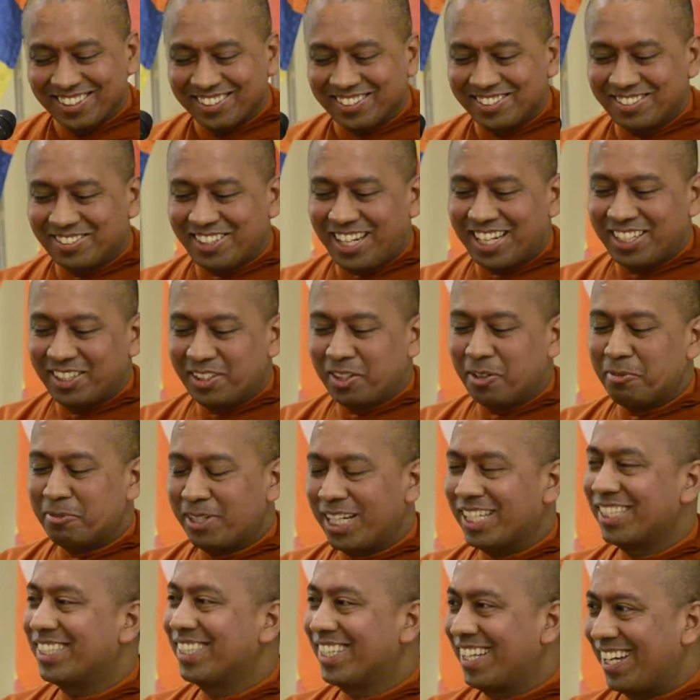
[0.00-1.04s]
So I know
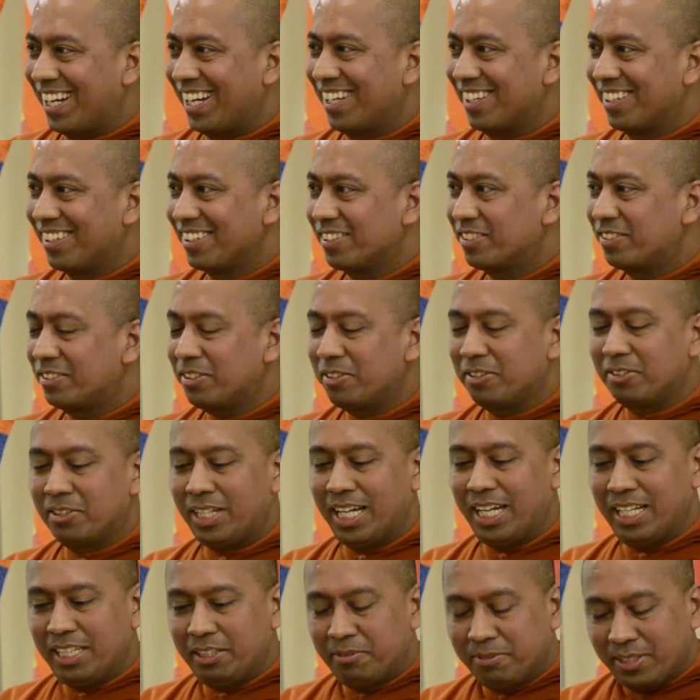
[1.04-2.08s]
where they are. So
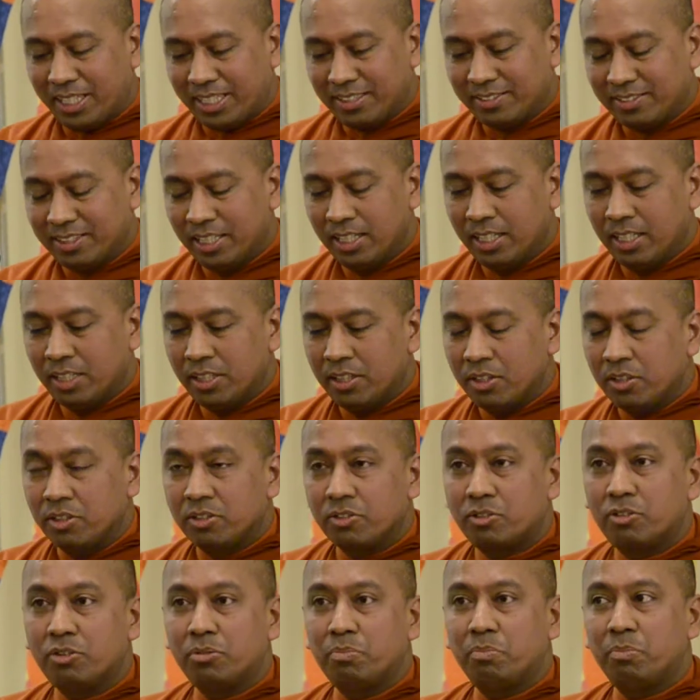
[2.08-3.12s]
anyway,
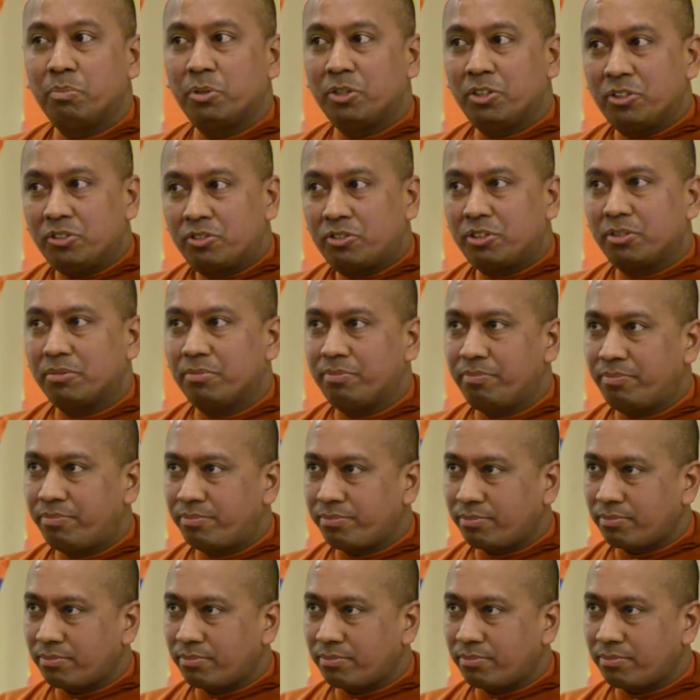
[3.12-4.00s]
so Buddhism